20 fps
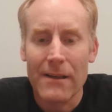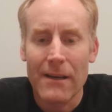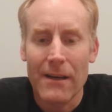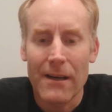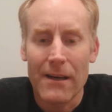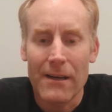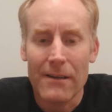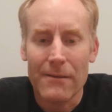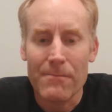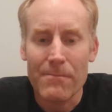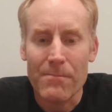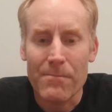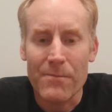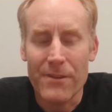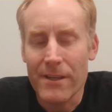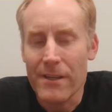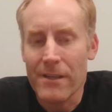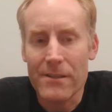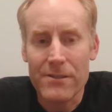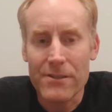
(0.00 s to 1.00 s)
Um,
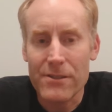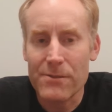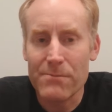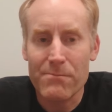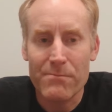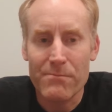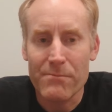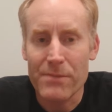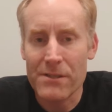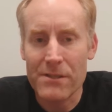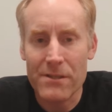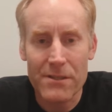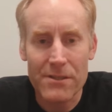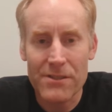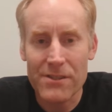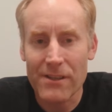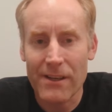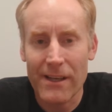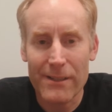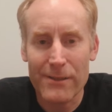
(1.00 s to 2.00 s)
these
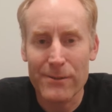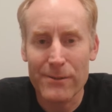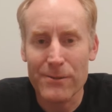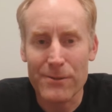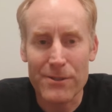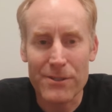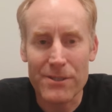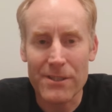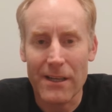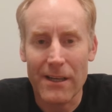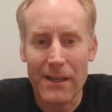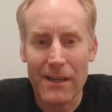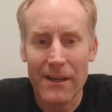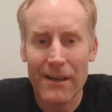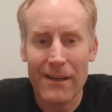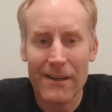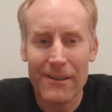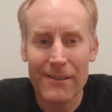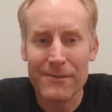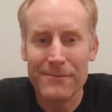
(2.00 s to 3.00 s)
business cycles
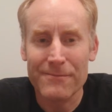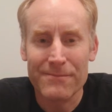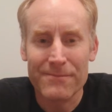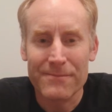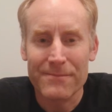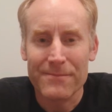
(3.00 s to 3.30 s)
are,